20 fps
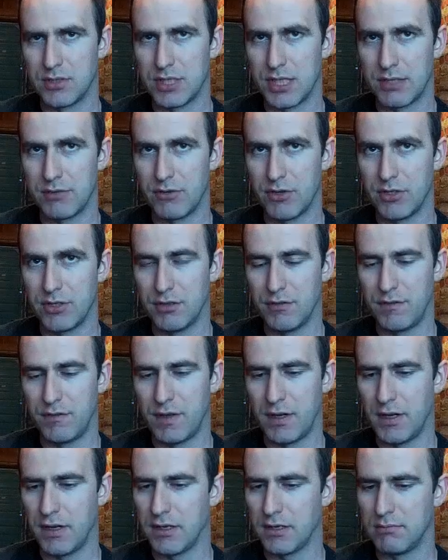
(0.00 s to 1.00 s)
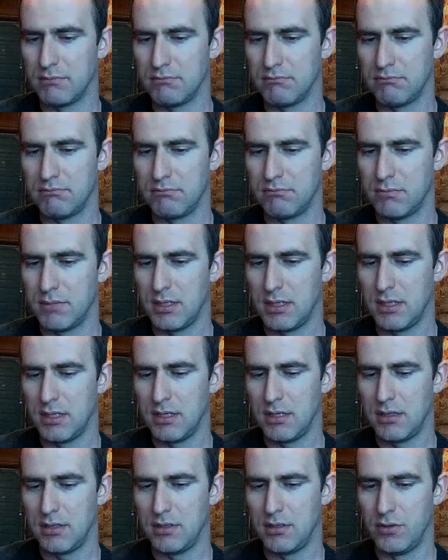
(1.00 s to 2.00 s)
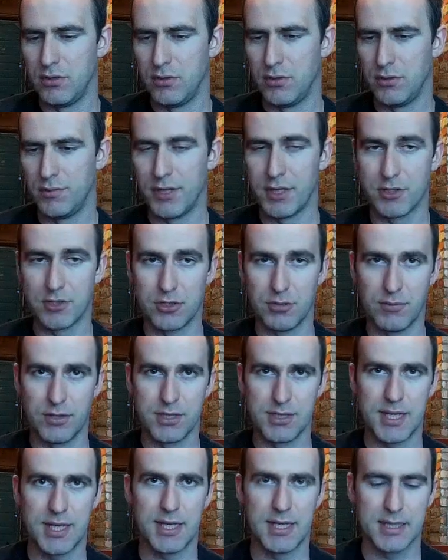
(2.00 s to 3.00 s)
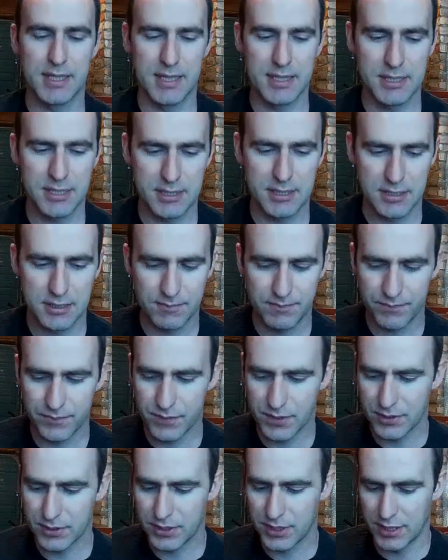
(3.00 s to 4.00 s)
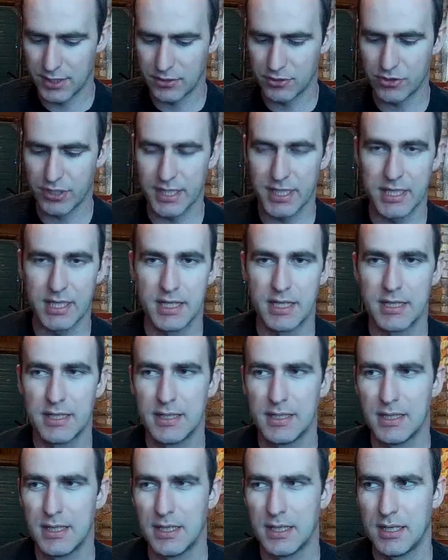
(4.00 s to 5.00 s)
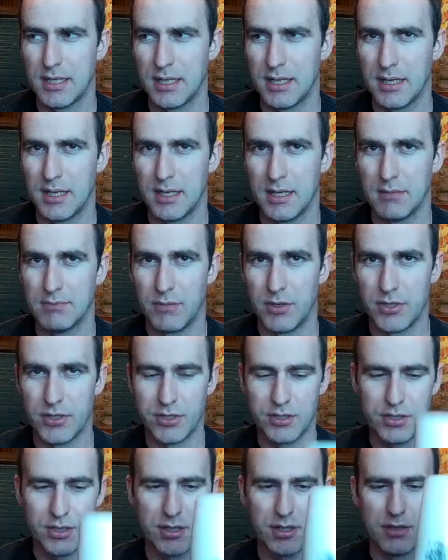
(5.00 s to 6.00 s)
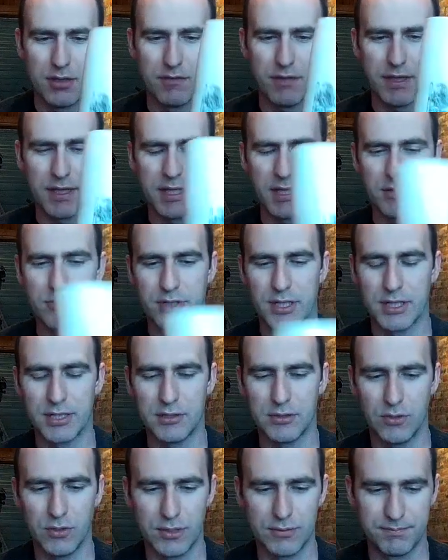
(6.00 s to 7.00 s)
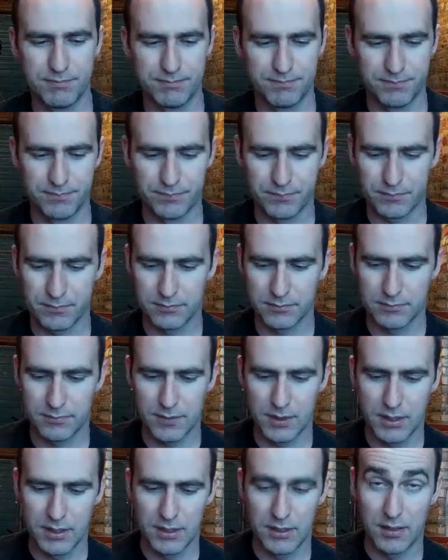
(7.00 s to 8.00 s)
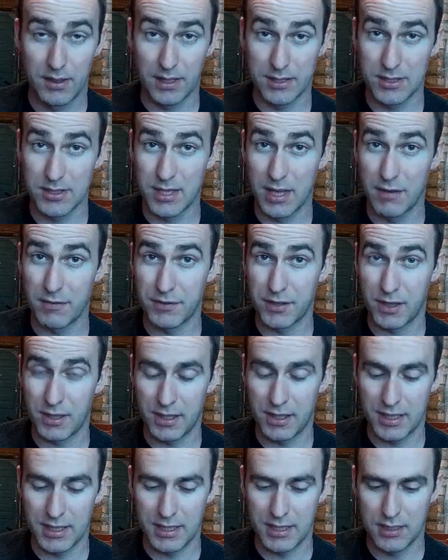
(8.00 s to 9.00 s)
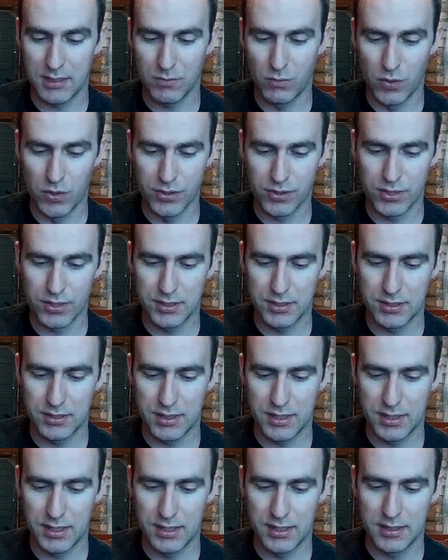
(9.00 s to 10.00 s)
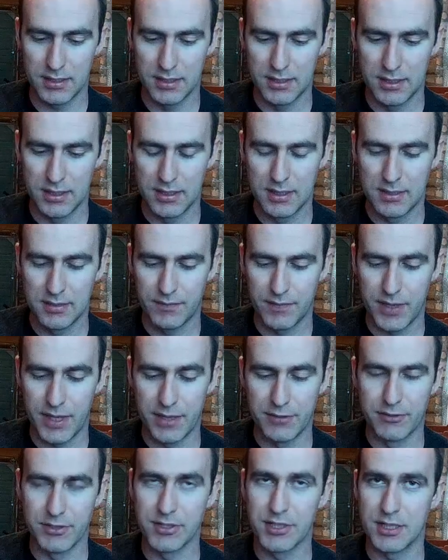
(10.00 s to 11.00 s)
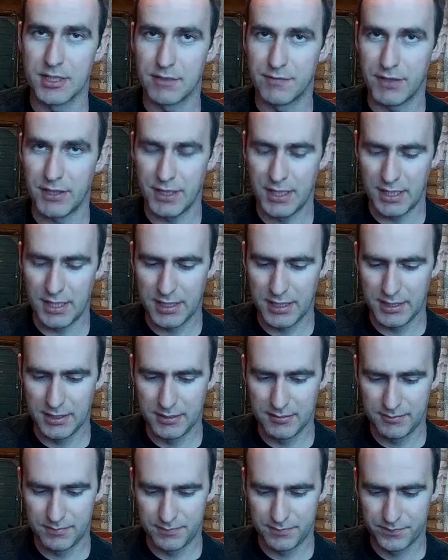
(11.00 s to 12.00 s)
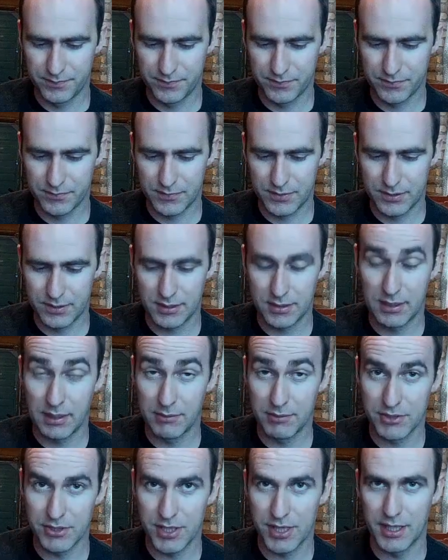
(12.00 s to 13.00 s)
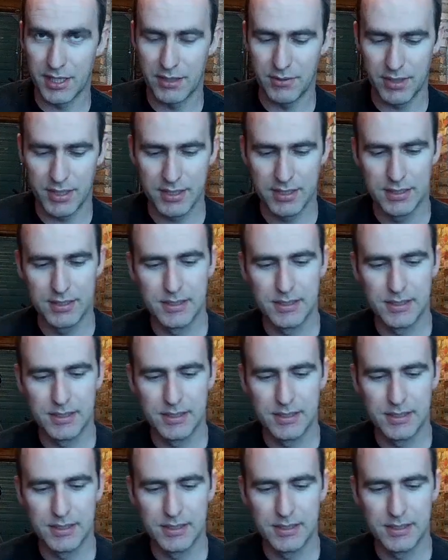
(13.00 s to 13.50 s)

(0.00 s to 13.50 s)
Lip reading: sit round the fire, you know, in the middle of summer, a day like this, sit and drink out of the Viking drinking horn. That's definitely warranting entrance into Valhalla, I would say anyway.